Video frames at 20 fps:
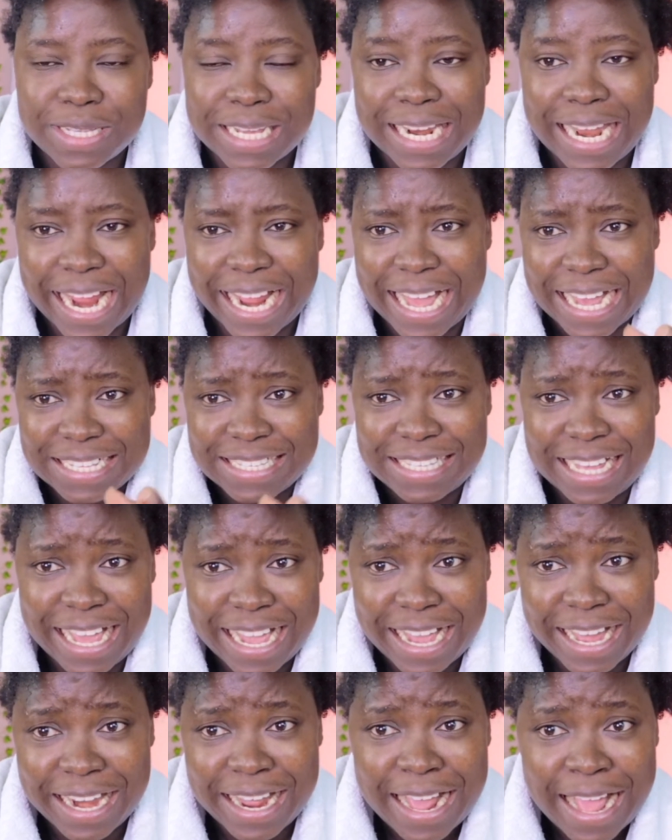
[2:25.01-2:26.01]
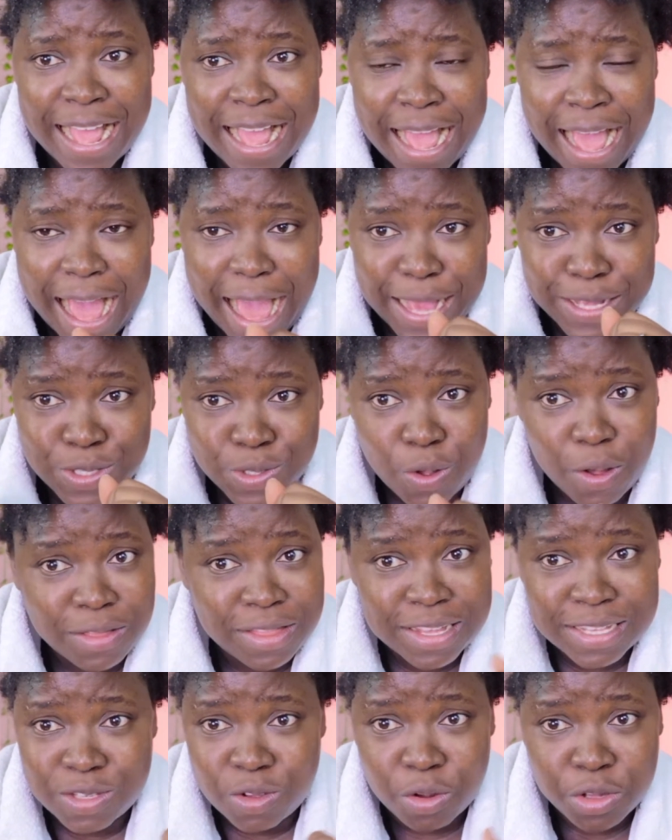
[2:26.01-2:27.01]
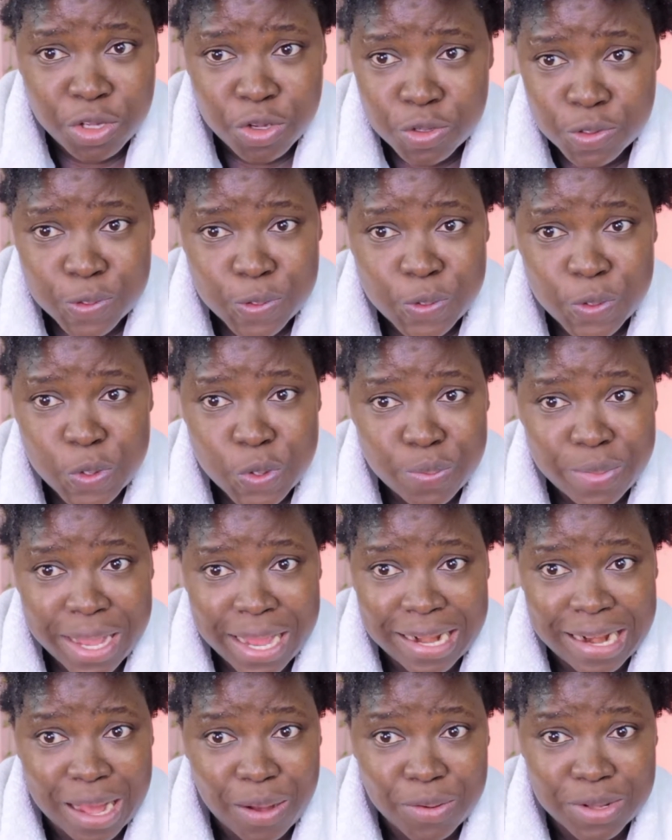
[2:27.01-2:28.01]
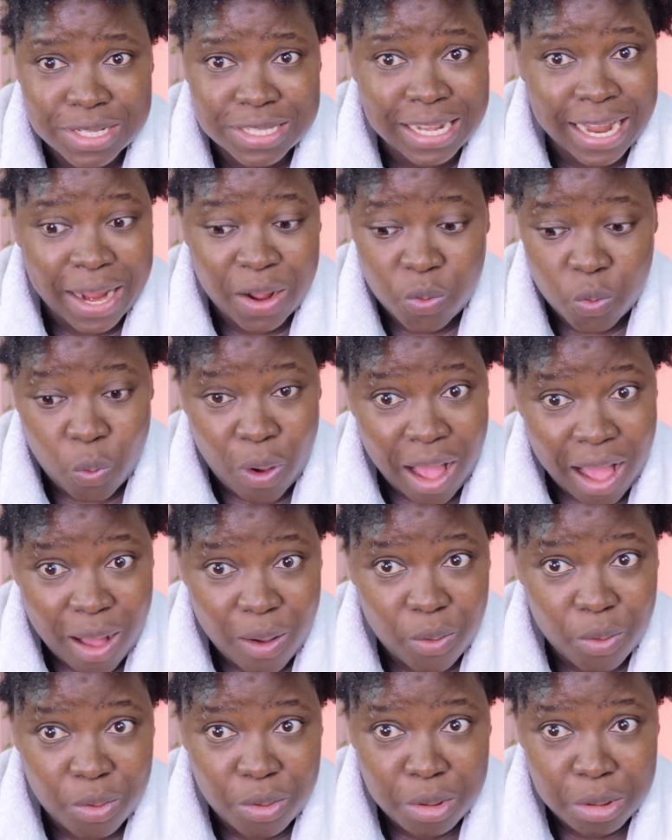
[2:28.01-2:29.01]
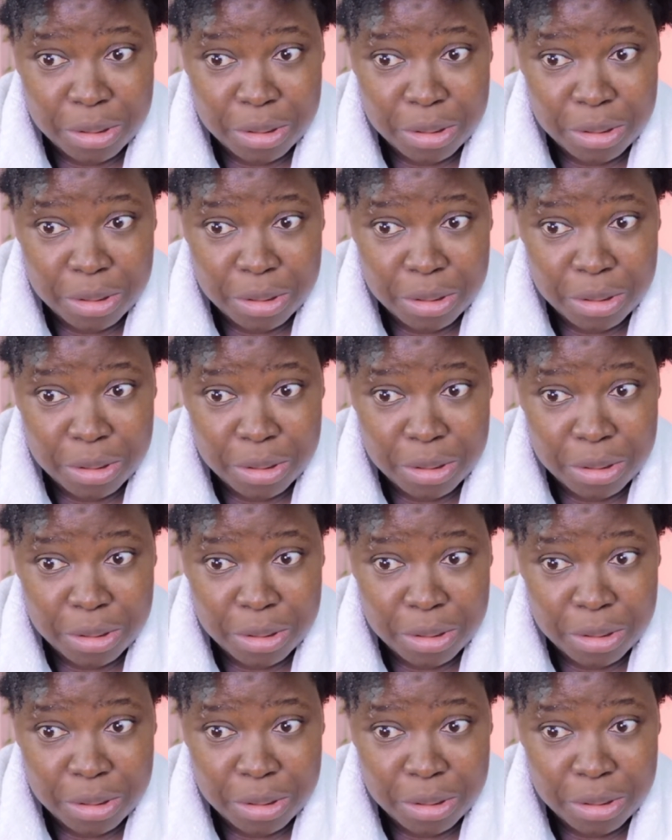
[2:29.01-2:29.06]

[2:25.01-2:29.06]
And like I said, I saw this on YouTube and I was like, wow,